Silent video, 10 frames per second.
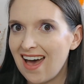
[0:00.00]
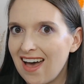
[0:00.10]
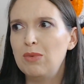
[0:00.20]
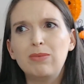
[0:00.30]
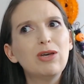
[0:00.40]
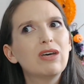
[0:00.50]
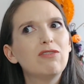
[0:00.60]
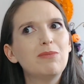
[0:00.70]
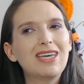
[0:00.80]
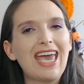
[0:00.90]
Maybe you give
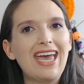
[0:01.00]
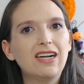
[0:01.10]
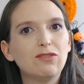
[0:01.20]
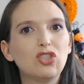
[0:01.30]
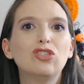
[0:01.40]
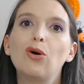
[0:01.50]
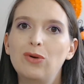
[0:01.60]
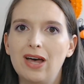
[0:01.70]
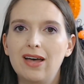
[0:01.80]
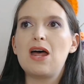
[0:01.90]
them a can of
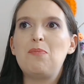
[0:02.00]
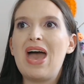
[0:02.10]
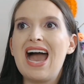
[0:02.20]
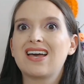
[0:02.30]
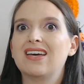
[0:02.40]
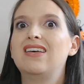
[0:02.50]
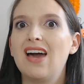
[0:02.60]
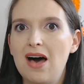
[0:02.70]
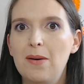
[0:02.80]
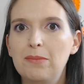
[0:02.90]
soda, a pack of
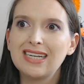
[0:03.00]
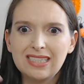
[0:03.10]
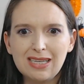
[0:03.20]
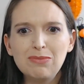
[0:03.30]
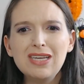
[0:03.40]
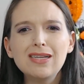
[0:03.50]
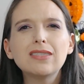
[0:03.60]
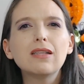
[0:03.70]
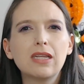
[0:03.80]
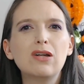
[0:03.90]
gum, something that's a
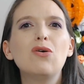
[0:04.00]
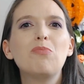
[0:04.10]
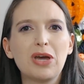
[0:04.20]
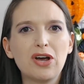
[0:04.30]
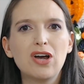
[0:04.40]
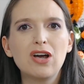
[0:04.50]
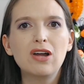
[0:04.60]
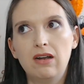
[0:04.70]
little bigger.